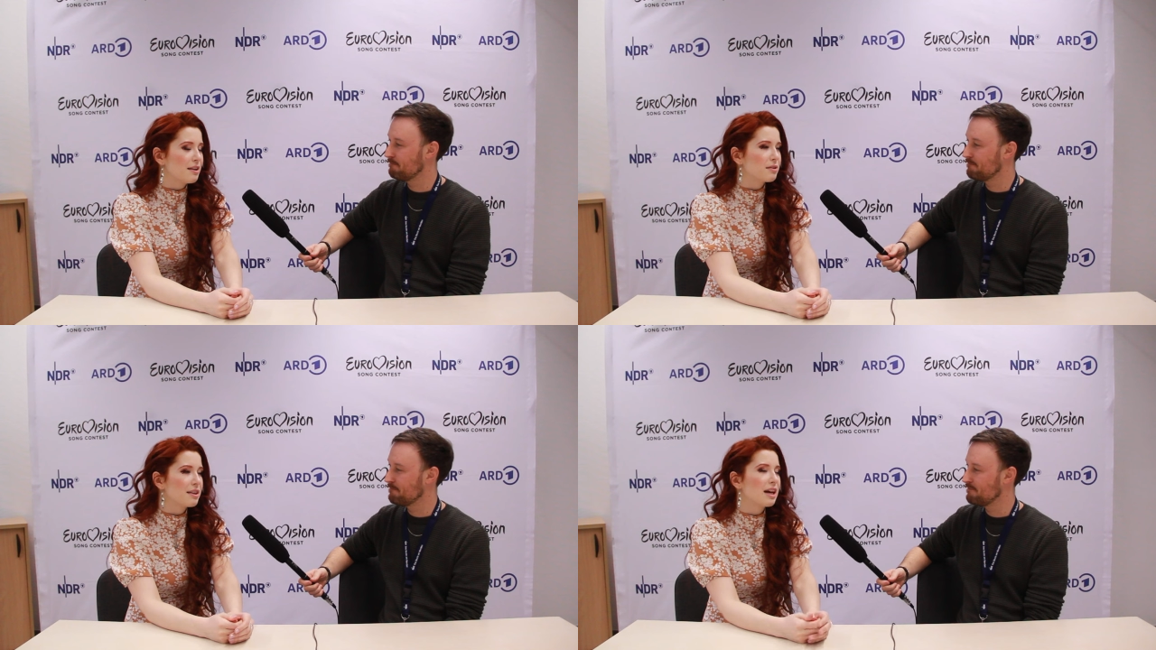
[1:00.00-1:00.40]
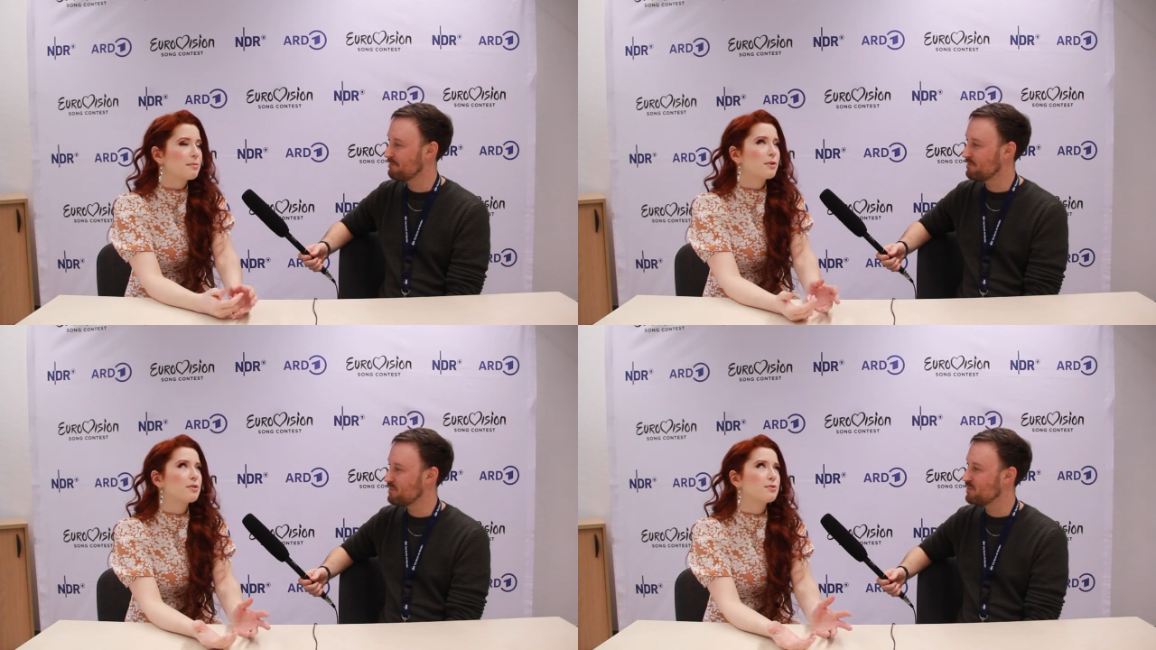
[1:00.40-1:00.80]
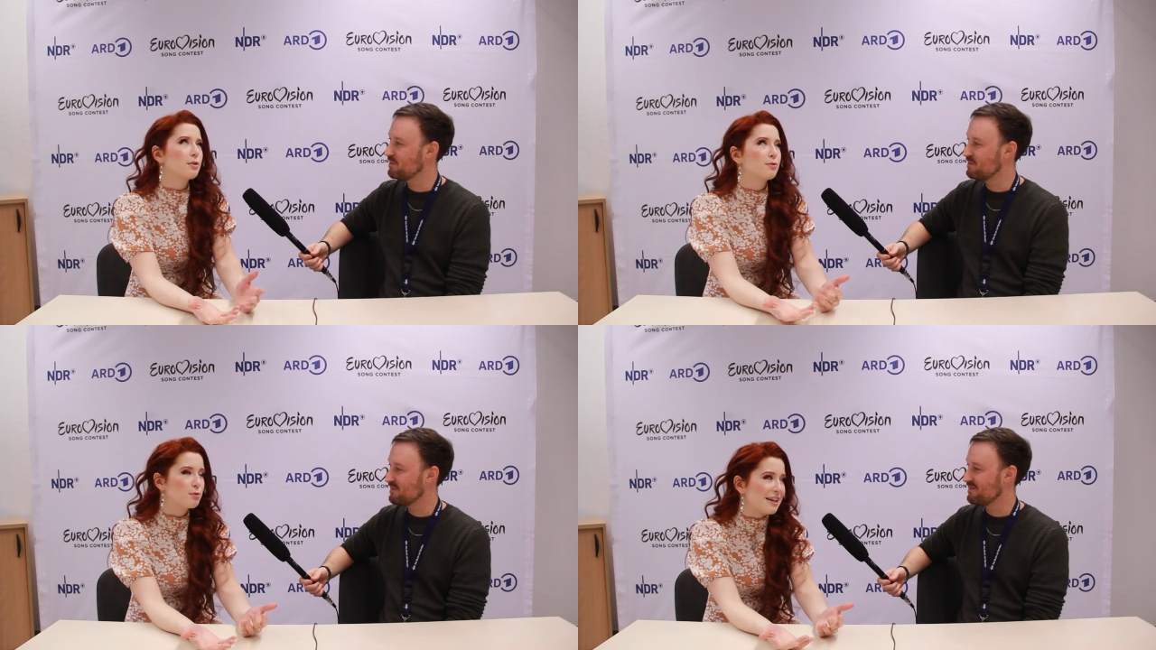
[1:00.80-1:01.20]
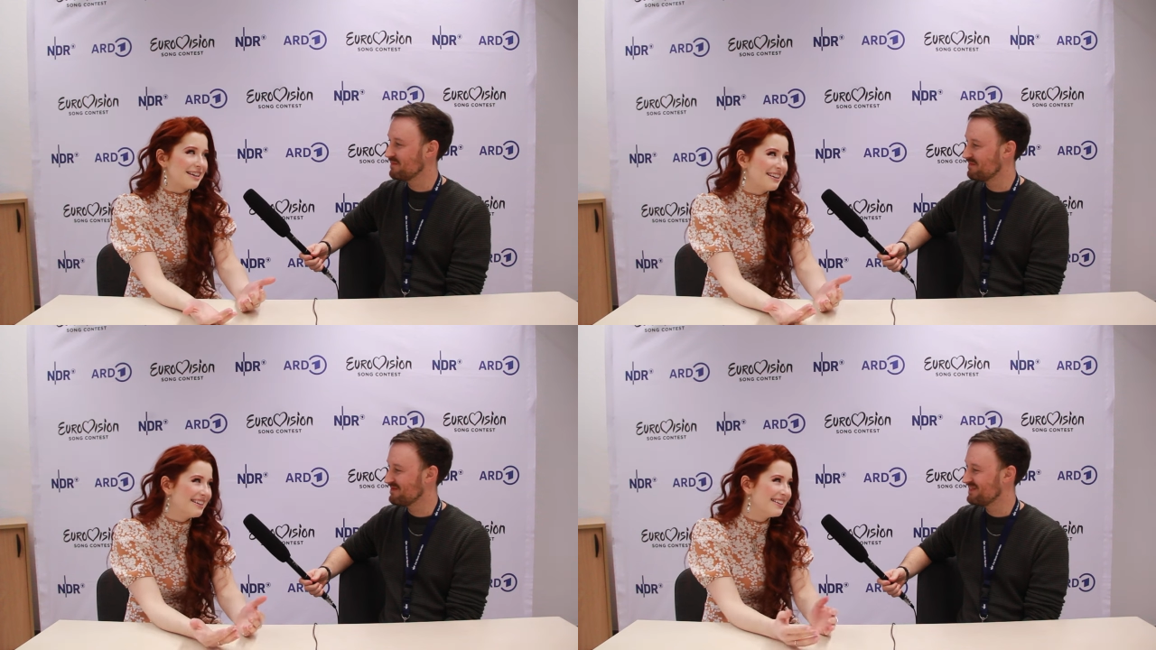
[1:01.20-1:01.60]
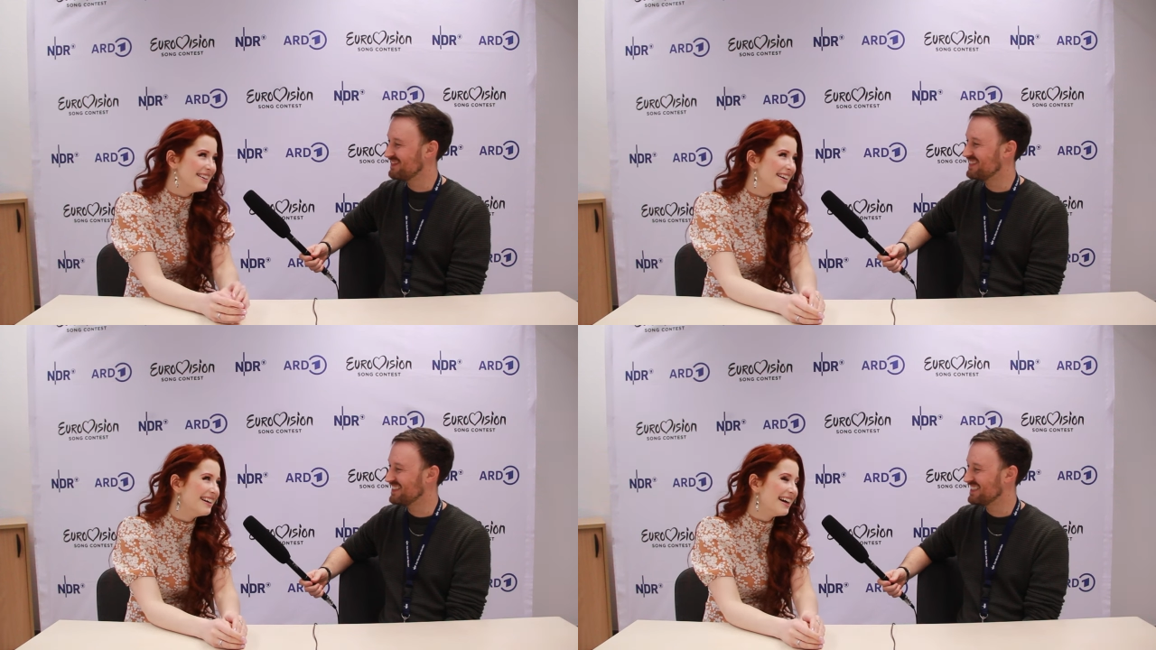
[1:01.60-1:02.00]
Speaker 1: don't think I'm a control freak.
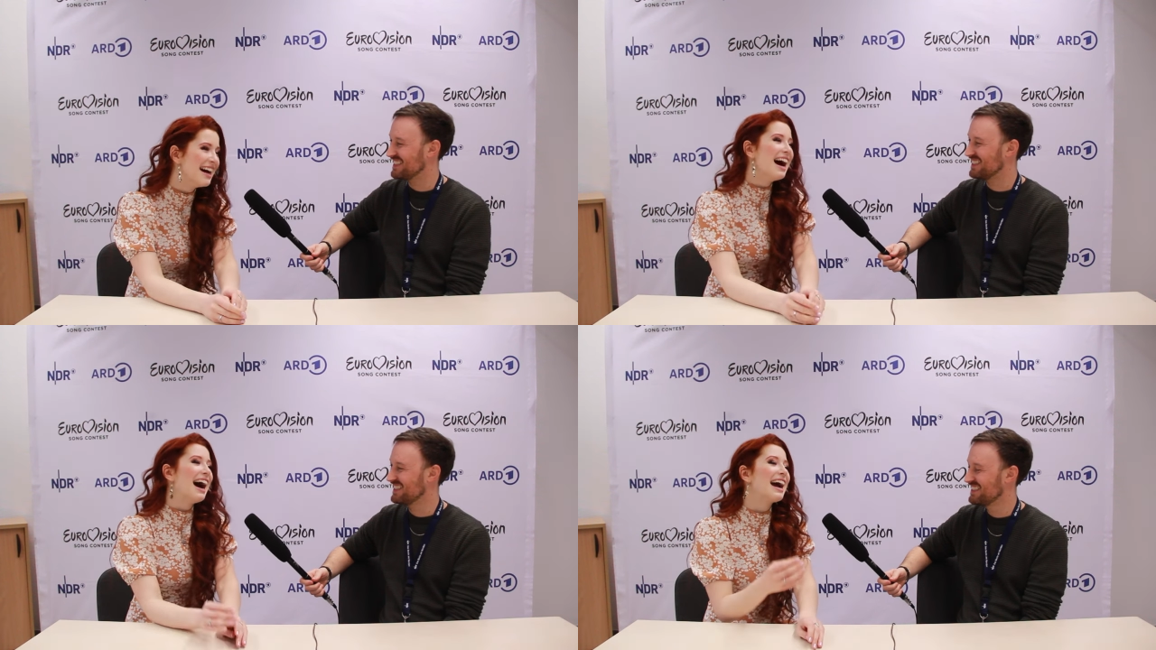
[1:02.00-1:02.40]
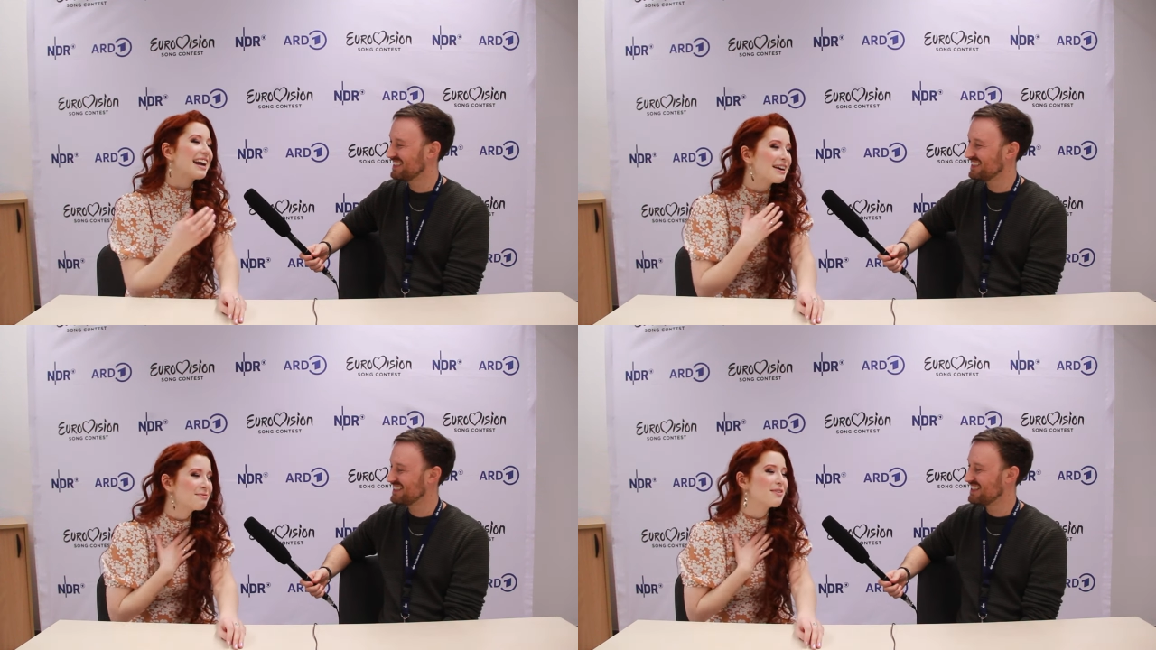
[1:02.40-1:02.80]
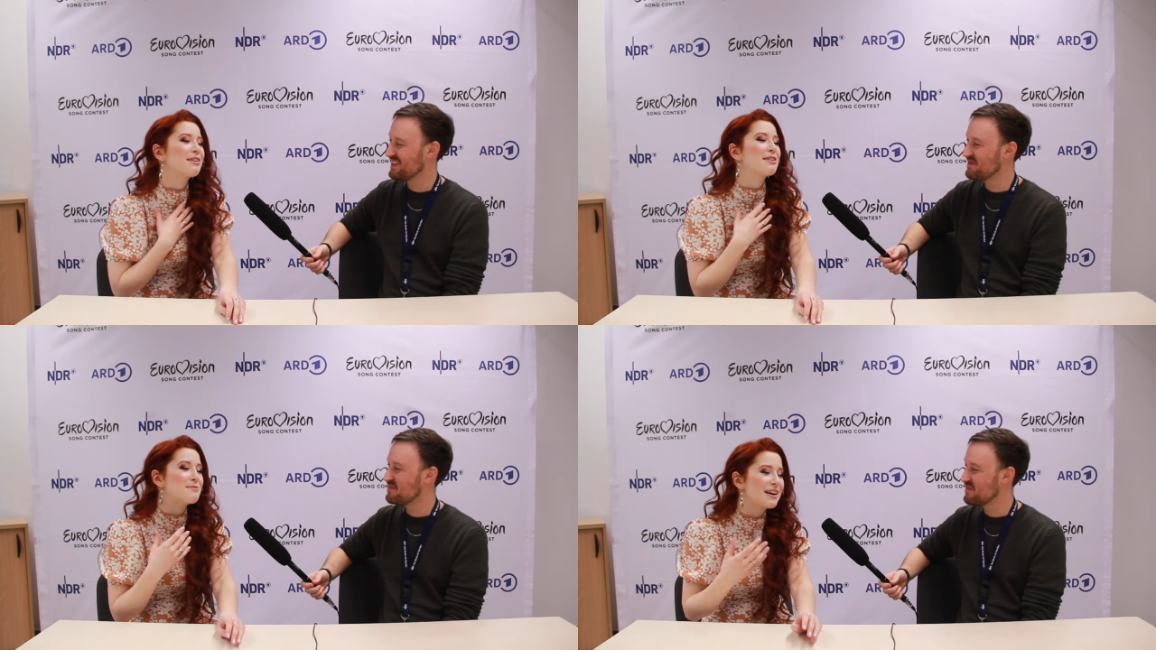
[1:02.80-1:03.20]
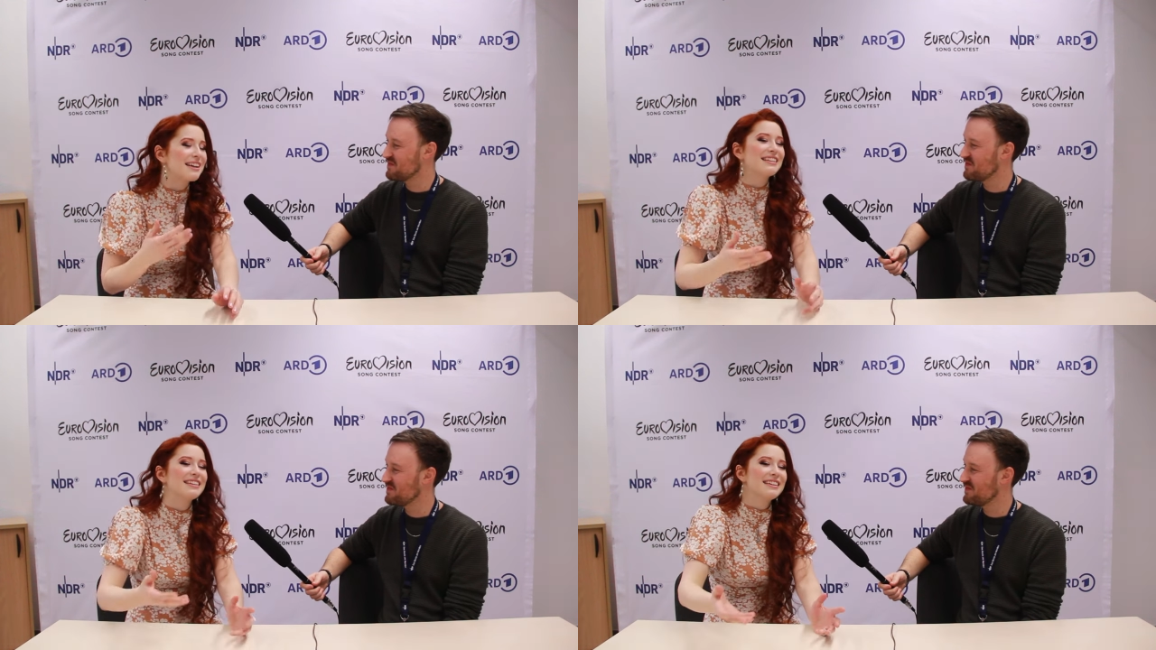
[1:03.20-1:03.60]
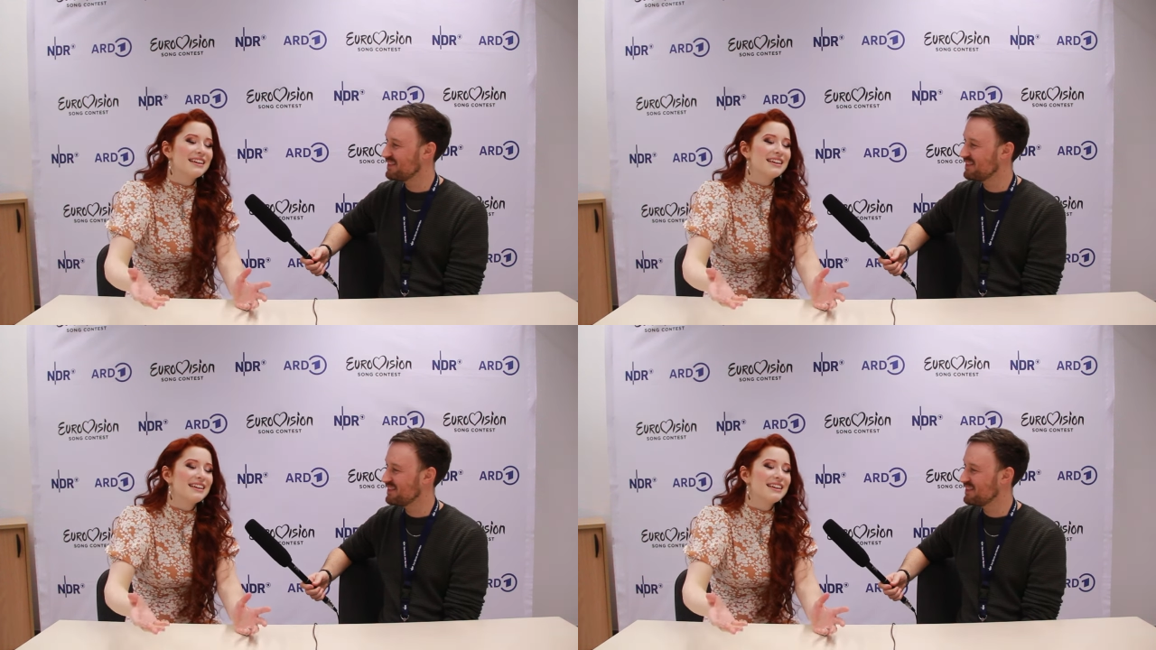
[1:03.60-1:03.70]
I am very well